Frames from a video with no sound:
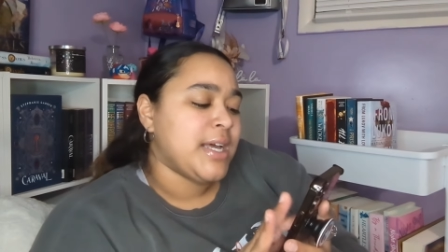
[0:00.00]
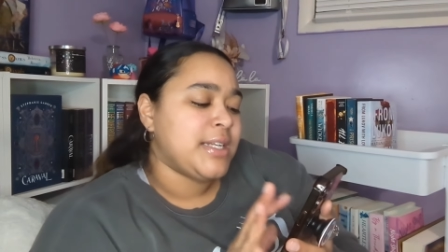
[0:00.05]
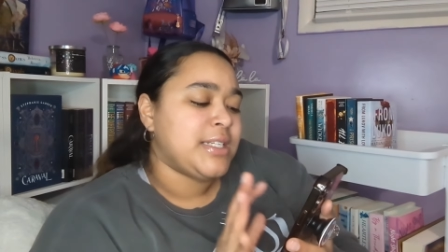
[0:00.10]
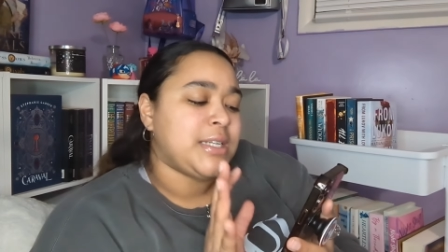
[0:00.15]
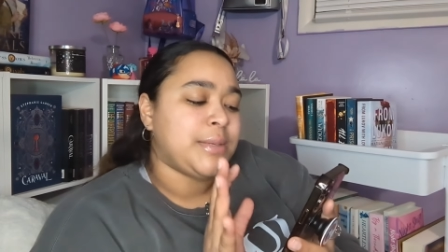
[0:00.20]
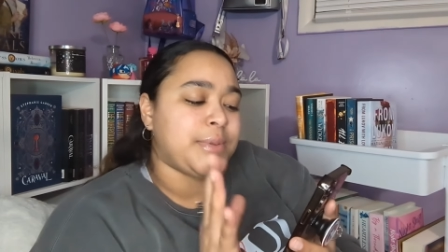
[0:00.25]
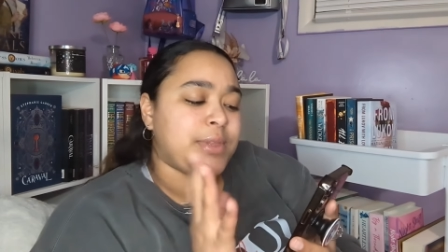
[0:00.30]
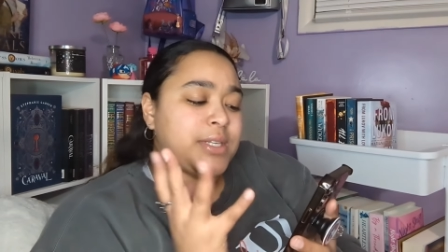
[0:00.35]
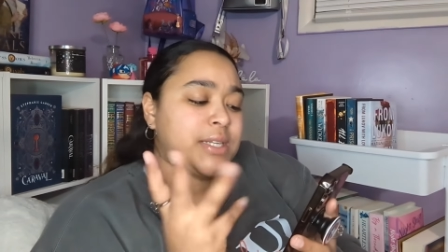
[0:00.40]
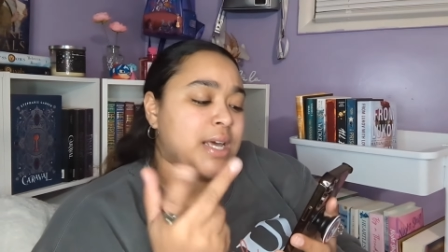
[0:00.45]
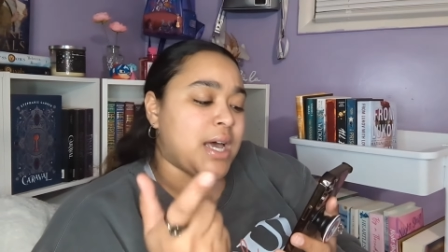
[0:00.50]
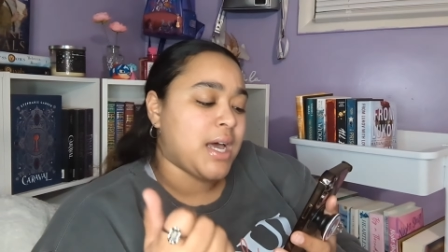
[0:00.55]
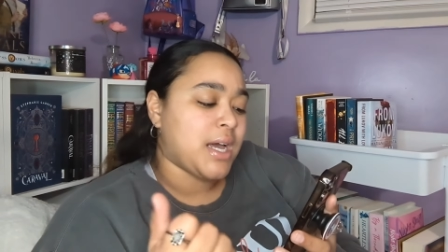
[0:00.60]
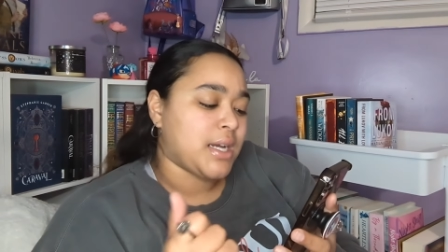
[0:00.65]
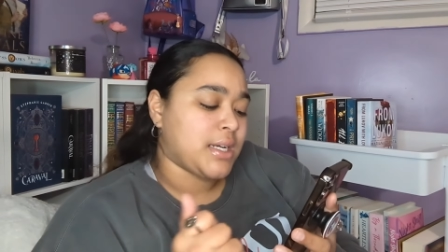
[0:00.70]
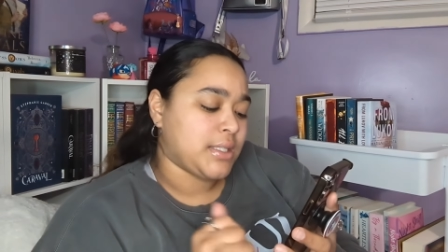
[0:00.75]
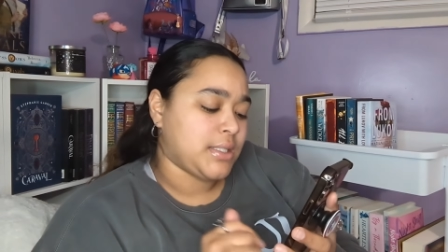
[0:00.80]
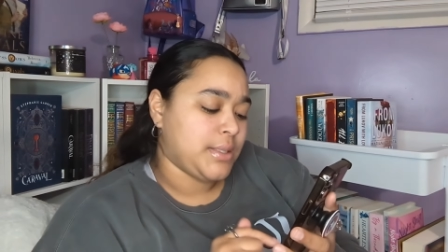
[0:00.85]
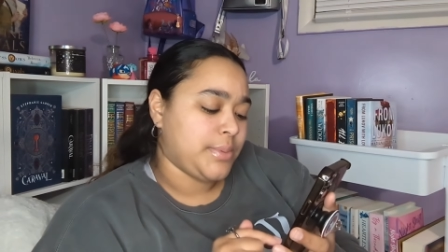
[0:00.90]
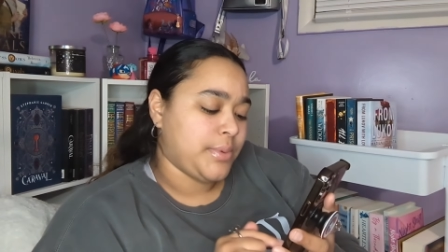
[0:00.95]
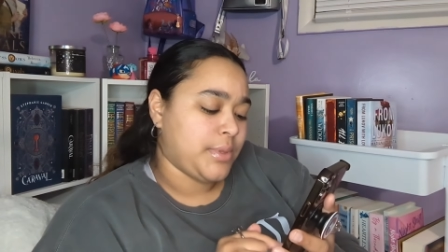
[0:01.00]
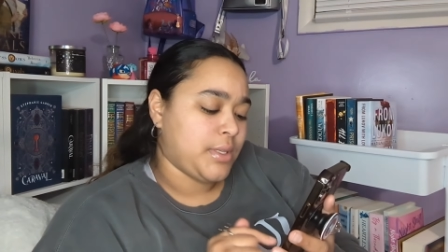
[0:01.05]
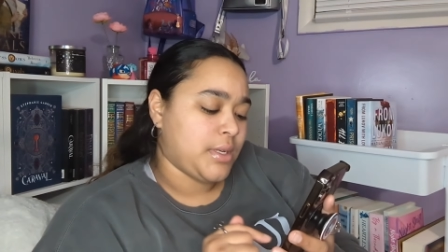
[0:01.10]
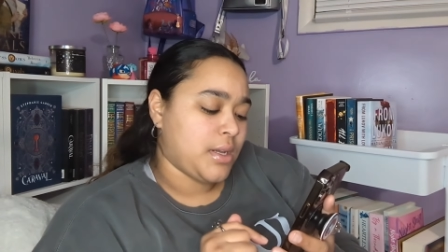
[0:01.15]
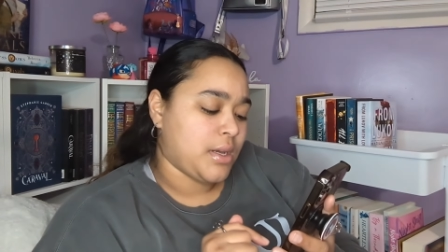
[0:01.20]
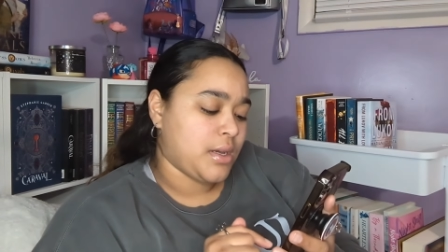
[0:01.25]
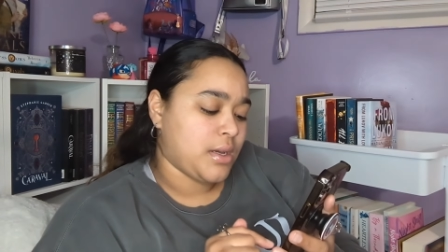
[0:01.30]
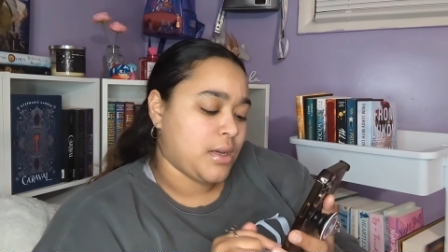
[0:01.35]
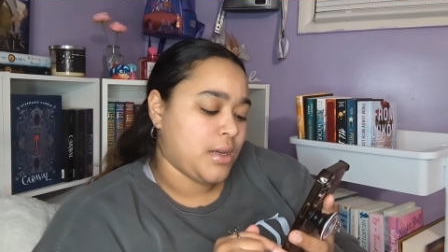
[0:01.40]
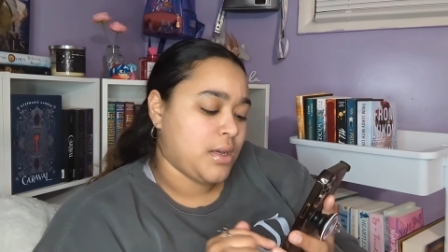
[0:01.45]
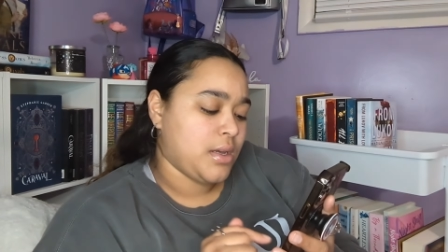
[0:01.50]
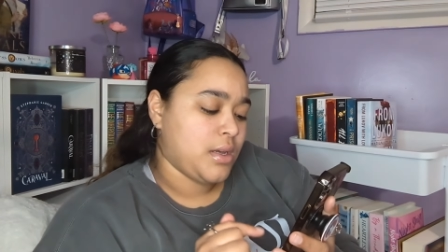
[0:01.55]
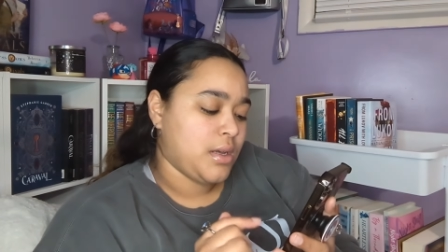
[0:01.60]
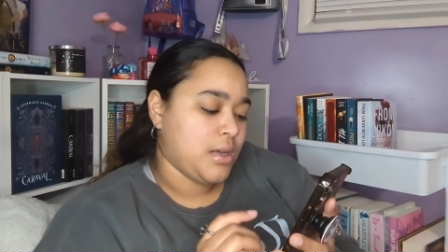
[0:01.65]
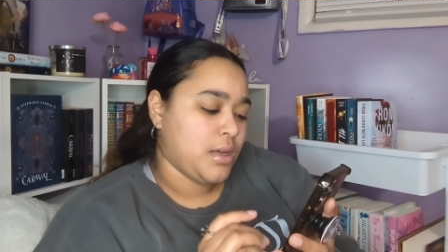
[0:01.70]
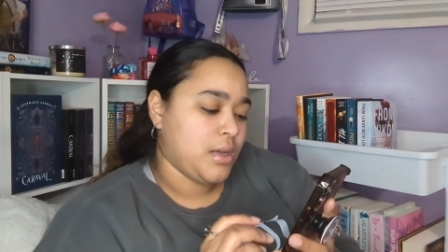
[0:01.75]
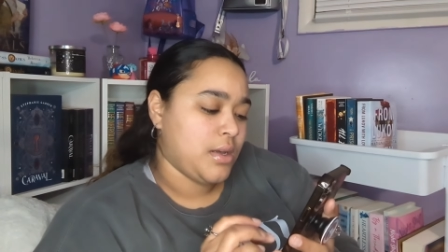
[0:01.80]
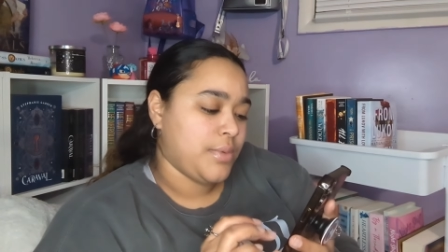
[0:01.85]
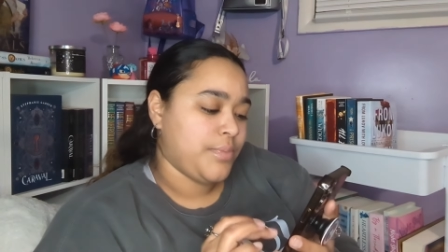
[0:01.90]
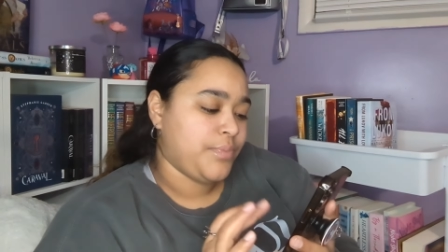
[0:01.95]
Tip of the tongue, tip of the tongue.
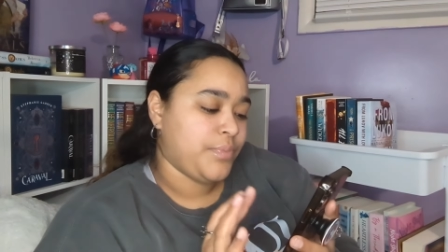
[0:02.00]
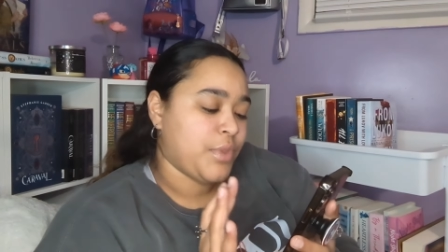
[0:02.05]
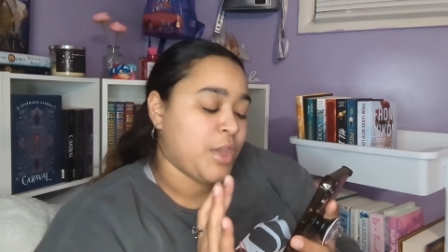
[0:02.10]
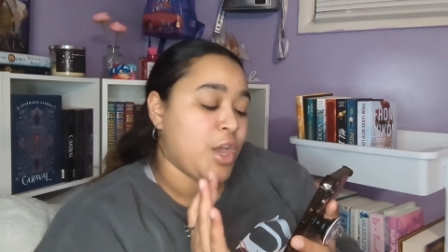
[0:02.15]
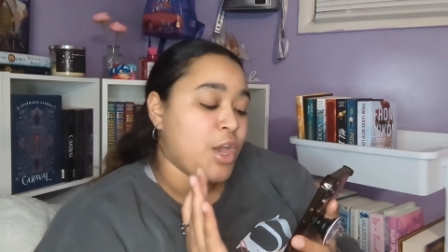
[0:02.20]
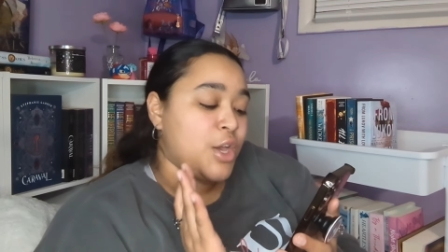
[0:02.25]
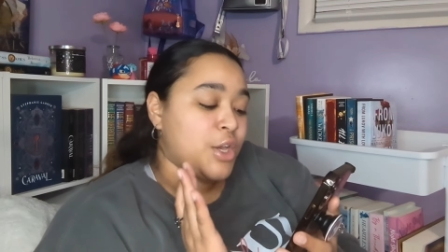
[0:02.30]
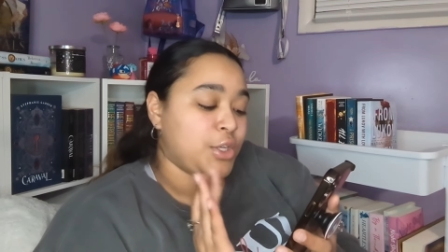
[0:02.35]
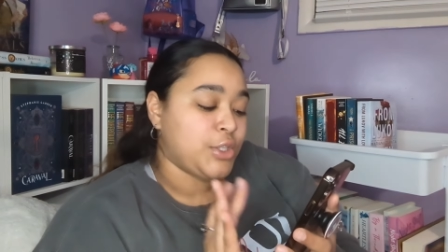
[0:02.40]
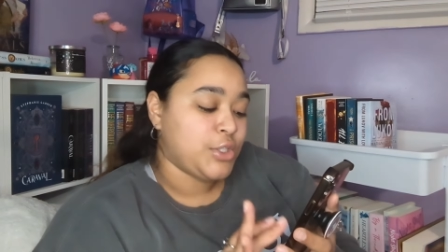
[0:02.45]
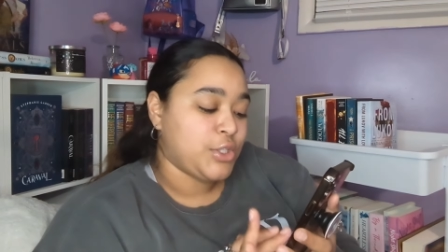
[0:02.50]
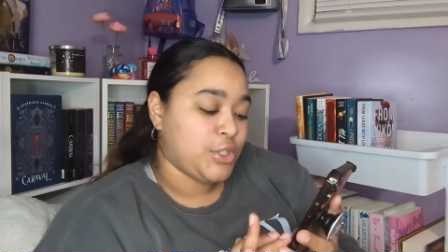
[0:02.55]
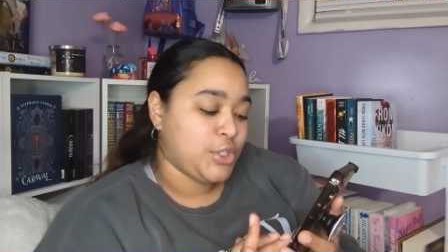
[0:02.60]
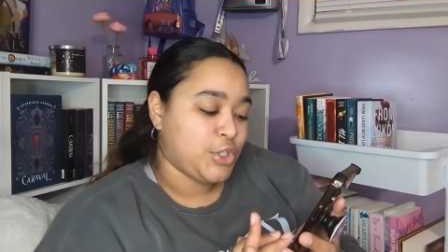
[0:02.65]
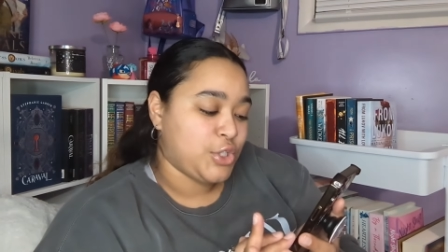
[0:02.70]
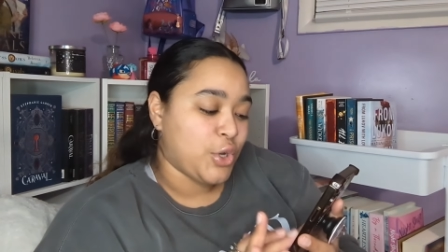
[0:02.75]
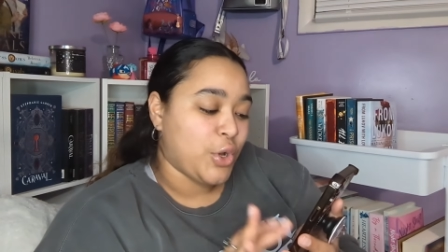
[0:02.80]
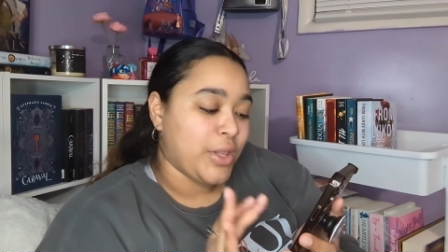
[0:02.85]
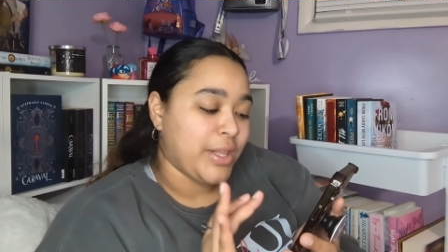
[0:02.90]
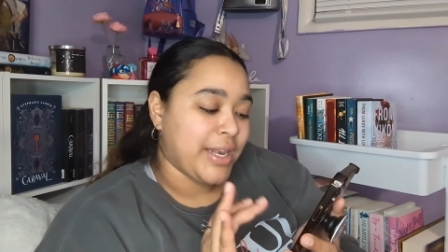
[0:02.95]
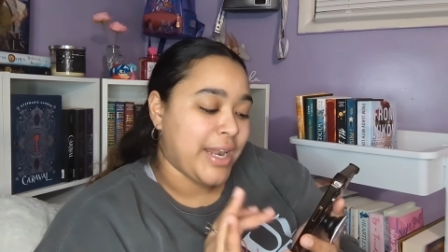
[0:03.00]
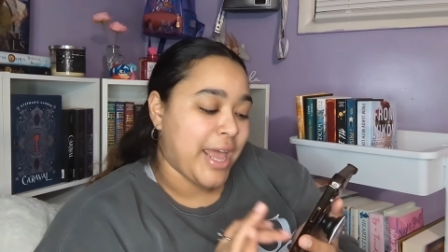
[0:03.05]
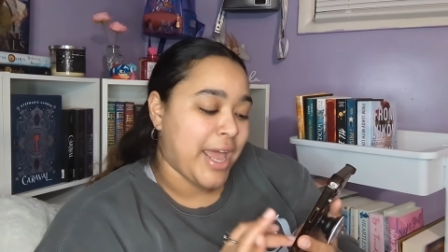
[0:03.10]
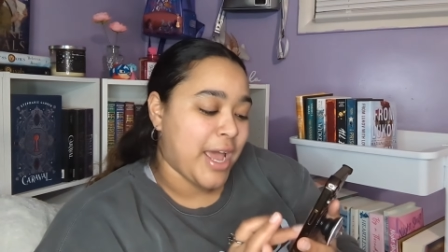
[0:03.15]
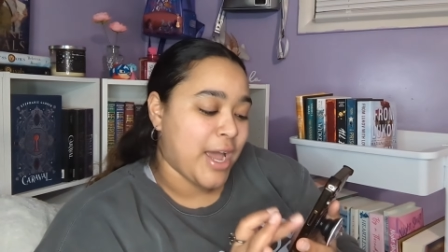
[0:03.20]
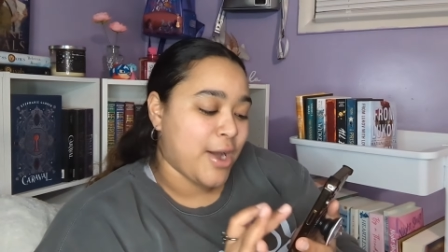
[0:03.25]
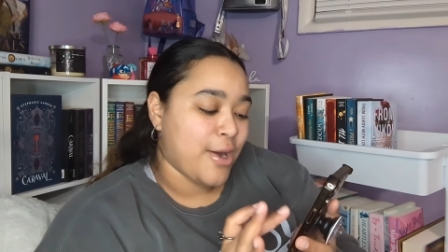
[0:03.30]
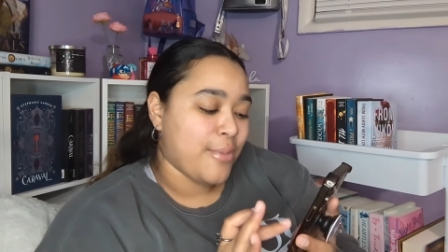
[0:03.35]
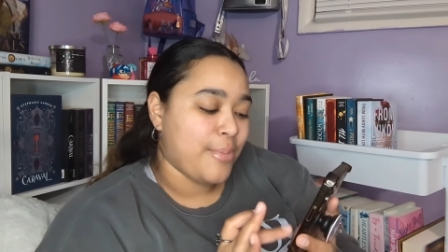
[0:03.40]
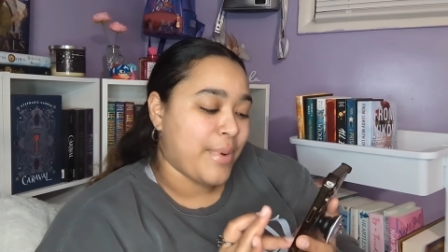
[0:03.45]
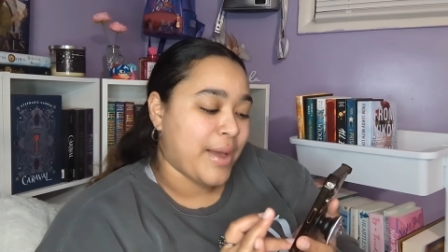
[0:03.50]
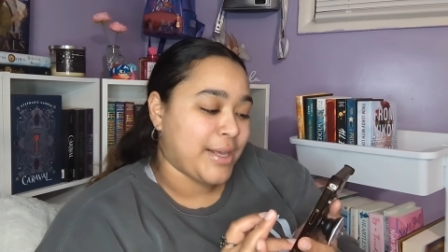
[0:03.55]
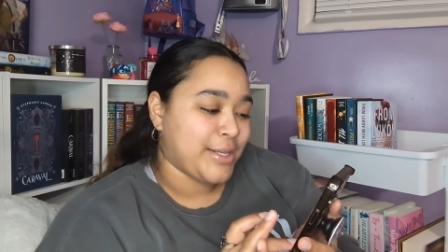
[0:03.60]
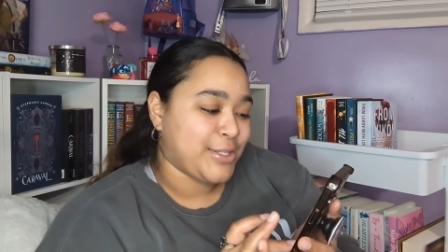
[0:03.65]
Stolen Air by